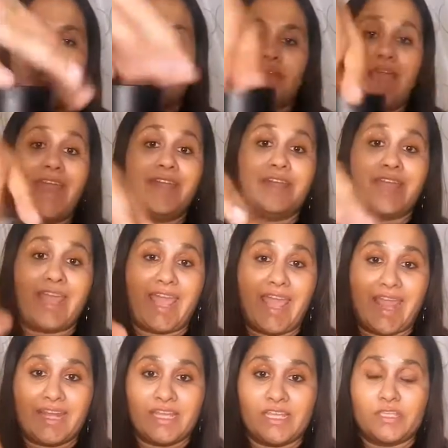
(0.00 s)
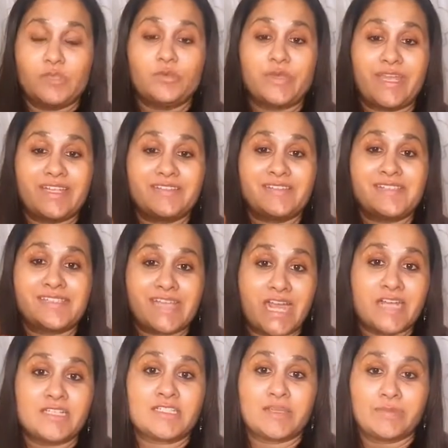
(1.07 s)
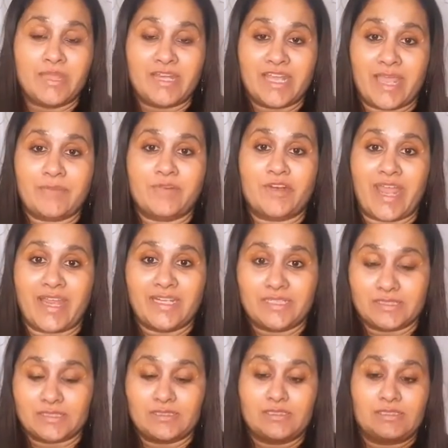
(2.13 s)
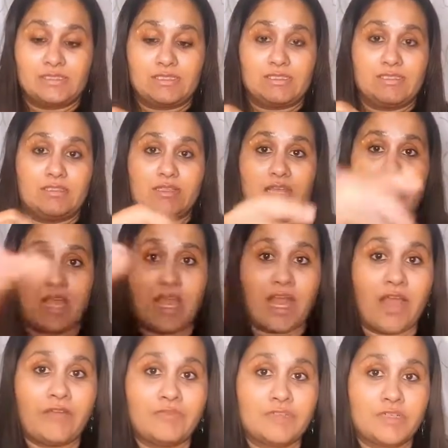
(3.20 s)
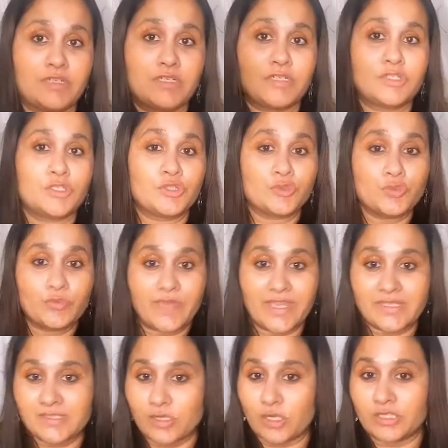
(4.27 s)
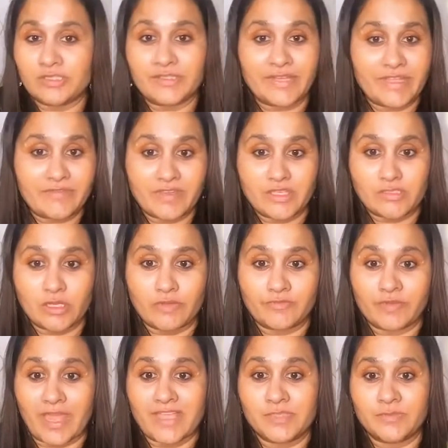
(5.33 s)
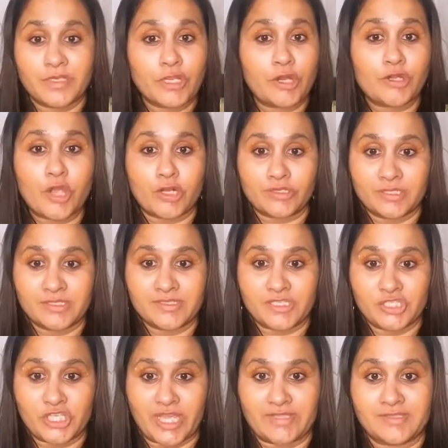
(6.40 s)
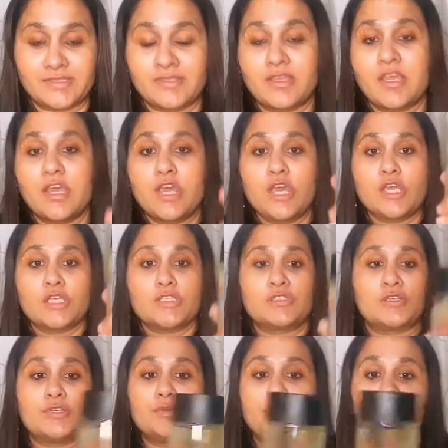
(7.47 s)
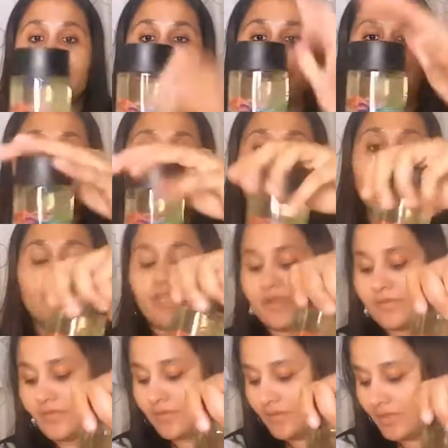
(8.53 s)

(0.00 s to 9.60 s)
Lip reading: at any, you can start tummy time right after 2 weeks or 3 weeks of as per your doctor suggests. So you can